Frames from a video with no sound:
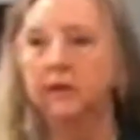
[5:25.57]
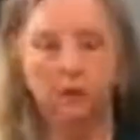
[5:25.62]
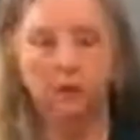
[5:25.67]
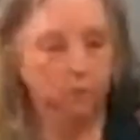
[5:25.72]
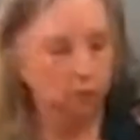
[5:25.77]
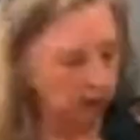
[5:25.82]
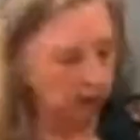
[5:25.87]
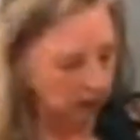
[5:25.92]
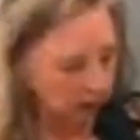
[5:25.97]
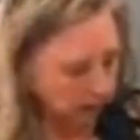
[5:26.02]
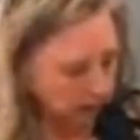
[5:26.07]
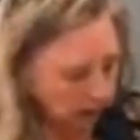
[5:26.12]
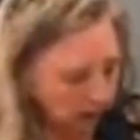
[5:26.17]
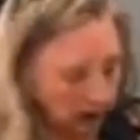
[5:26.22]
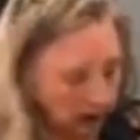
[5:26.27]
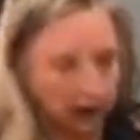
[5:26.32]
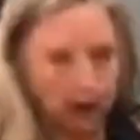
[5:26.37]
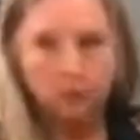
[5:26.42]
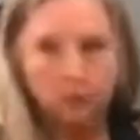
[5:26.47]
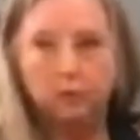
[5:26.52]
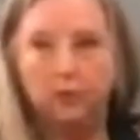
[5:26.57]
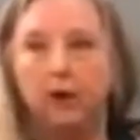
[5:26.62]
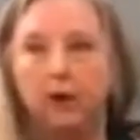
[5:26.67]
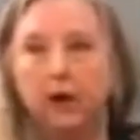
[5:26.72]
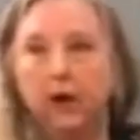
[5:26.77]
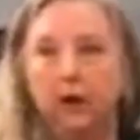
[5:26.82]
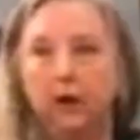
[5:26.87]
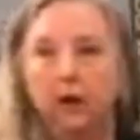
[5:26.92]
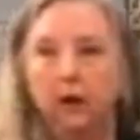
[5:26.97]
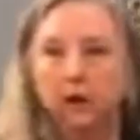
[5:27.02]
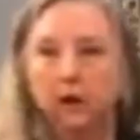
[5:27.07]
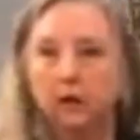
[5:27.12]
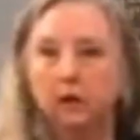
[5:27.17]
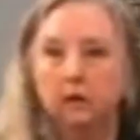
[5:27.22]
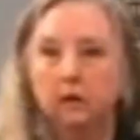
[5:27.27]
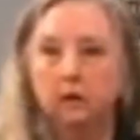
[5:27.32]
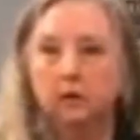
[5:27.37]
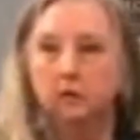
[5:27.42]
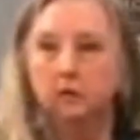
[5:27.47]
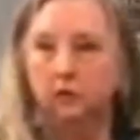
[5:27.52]
whenever you have one
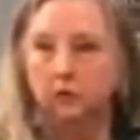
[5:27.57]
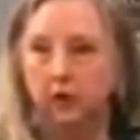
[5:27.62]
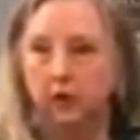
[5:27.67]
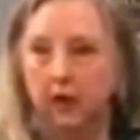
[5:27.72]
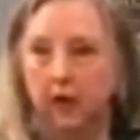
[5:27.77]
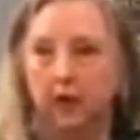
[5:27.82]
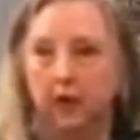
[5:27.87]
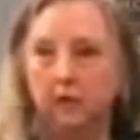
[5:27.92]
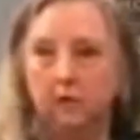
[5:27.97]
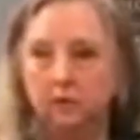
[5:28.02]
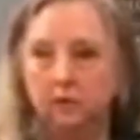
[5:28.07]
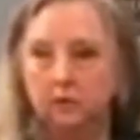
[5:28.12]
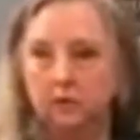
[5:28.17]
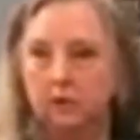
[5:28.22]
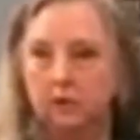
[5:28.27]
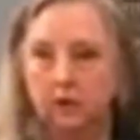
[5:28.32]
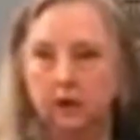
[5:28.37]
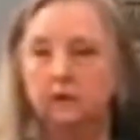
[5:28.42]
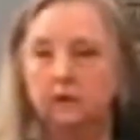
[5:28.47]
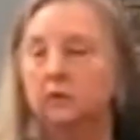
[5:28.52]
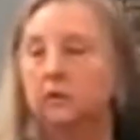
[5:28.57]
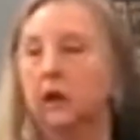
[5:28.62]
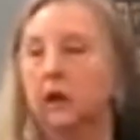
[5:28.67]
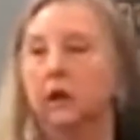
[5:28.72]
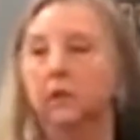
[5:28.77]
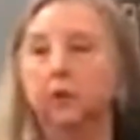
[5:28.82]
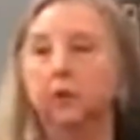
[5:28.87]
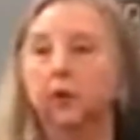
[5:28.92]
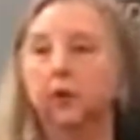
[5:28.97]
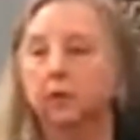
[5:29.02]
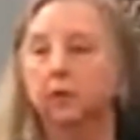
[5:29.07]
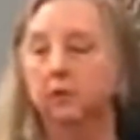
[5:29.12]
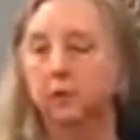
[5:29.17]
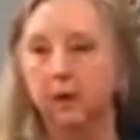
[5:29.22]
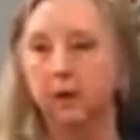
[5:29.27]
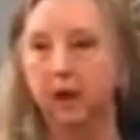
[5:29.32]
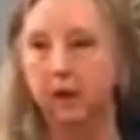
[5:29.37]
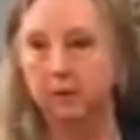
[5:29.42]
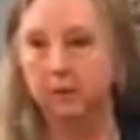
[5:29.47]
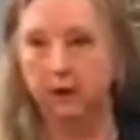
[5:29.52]
area changed, like say a birth of a
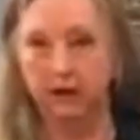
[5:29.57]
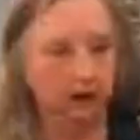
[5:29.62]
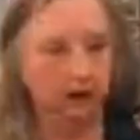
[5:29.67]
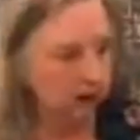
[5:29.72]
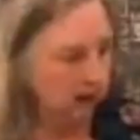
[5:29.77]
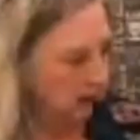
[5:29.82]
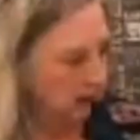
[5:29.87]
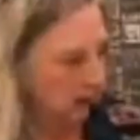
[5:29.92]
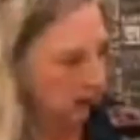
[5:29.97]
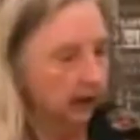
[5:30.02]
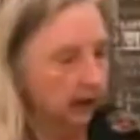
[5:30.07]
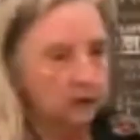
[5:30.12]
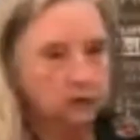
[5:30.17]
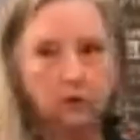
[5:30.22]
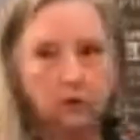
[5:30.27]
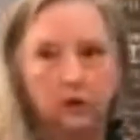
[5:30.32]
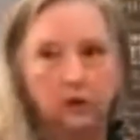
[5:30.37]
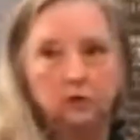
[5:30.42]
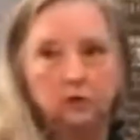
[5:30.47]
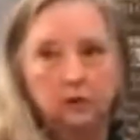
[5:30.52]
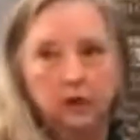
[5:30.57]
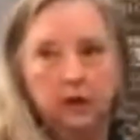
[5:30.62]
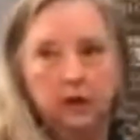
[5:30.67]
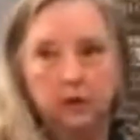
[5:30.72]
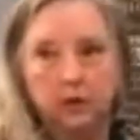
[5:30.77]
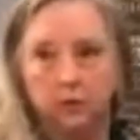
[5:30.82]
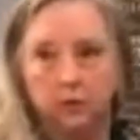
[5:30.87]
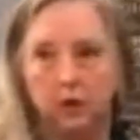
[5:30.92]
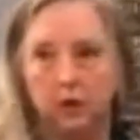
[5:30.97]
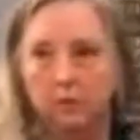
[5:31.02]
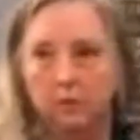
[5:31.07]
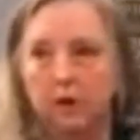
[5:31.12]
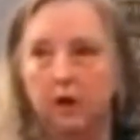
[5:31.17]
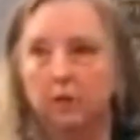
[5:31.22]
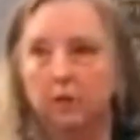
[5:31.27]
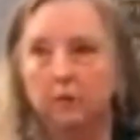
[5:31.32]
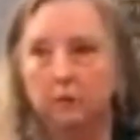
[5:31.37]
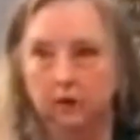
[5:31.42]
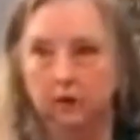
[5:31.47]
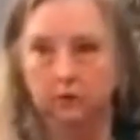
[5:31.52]
baby, that's gonna change where your money
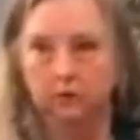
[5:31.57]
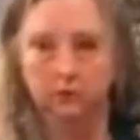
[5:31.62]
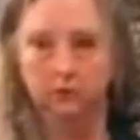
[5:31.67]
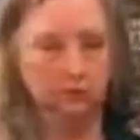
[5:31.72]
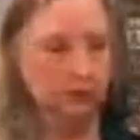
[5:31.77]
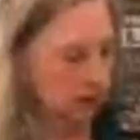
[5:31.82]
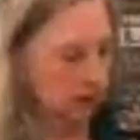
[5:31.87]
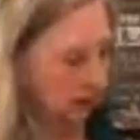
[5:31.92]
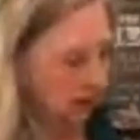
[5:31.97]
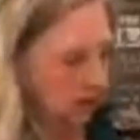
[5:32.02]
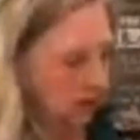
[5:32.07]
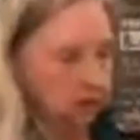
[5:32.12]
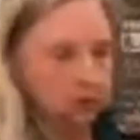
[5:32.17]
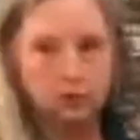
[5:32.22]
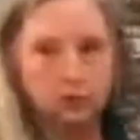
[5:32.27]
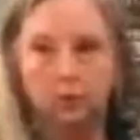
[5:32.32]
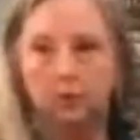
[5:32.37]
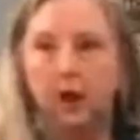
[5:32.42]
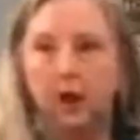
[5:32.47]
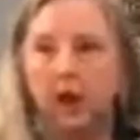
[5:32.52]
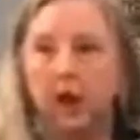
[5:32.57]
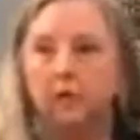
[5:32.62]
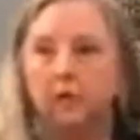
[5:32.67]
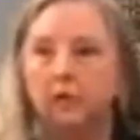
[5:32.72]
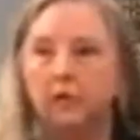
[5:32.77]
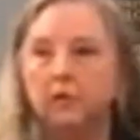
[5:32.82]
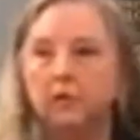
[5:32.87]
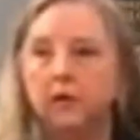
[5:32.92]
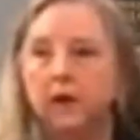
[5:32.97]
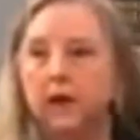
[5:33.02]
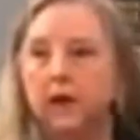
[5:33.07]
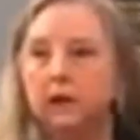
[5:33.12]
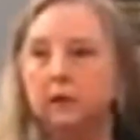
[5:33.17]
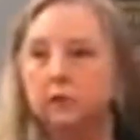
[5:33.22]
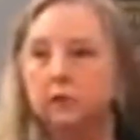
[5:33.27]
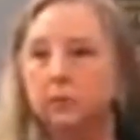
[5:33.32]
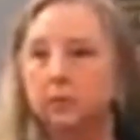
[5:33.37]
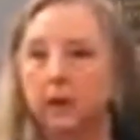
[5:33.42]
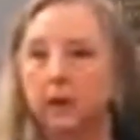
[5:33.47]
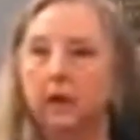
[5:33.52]
flows. So by having a
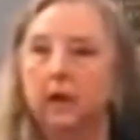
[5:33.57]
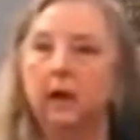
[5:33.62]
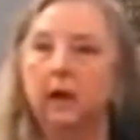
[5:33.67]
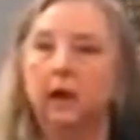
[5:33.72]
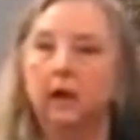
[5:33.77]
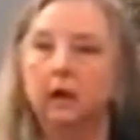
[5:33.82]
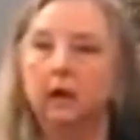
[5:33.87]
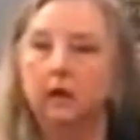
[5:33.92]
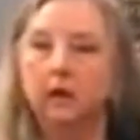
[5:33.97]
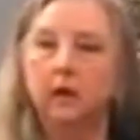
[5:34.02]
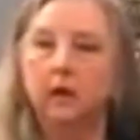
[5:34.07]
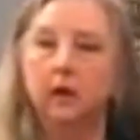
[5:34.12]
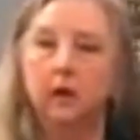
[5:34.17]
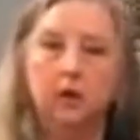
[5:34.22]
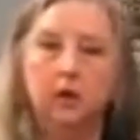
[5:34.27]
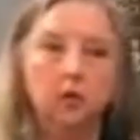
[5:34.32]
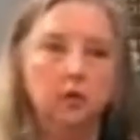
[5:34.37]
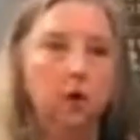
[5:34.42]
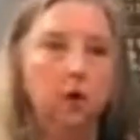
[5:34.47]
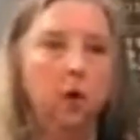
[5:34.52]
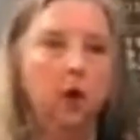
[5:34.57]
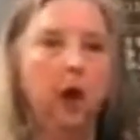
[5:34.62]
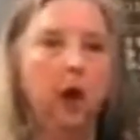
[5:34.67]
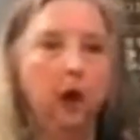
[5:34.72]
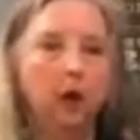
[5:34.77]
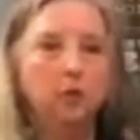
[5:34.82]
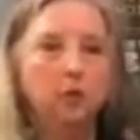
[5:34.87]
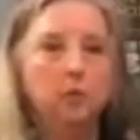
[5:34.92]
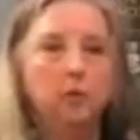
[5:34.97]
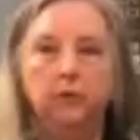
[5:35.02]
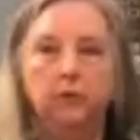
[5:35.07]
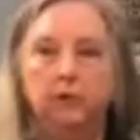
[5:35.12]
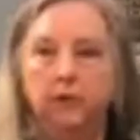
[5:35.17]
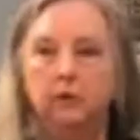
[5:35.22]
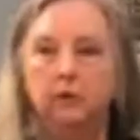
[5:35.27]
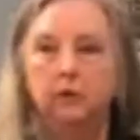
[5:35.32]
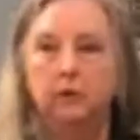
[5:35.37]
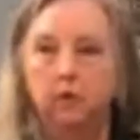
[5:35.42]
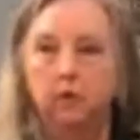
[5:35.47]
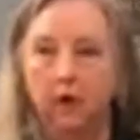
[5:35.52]
financial plan, you know how to move
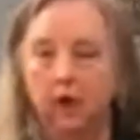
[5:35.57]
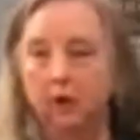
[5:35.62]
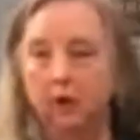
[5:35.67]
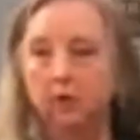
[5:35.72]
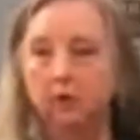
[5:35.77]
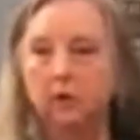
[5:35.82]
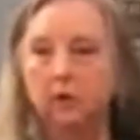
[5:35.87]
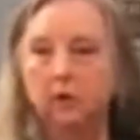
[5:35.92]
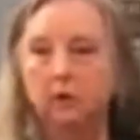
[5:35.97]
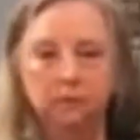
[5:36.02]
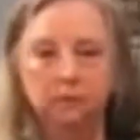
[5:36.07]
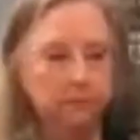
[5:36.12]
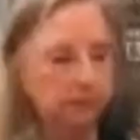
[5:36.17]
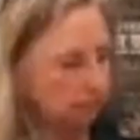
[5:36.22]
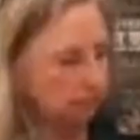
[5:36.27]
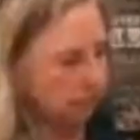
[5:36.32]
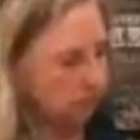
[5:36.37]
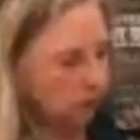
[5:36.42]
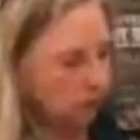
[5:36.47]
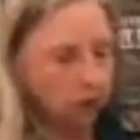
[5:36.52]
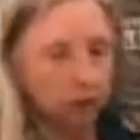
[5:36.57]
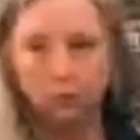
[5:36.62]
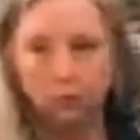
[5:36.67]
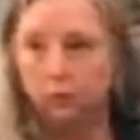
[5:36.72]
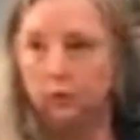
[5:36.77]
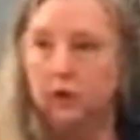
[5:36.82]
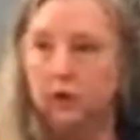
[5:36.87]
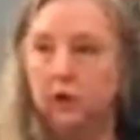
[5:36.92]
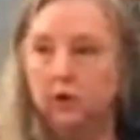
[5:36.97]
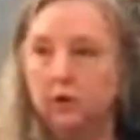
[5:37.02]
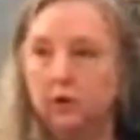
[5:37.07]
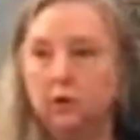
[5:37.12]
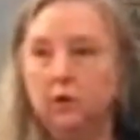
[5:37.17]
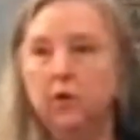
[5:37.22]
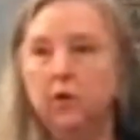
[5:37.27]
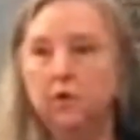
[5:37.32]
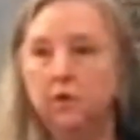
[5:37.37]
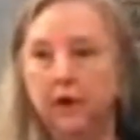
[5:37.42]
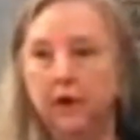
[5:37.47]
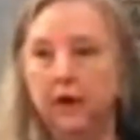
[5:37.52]
things around, redo
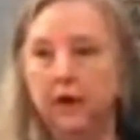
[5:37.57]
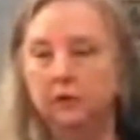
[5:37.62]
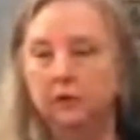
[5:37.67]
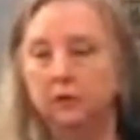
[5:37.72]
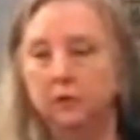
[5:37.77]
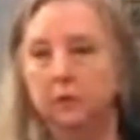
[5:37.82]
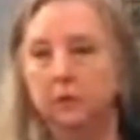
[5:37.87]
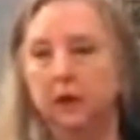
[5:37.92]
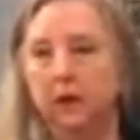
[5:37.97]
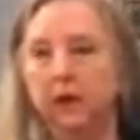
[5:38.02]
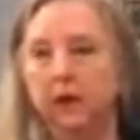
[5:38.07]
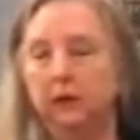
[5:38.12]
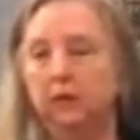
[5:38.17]
your financial plan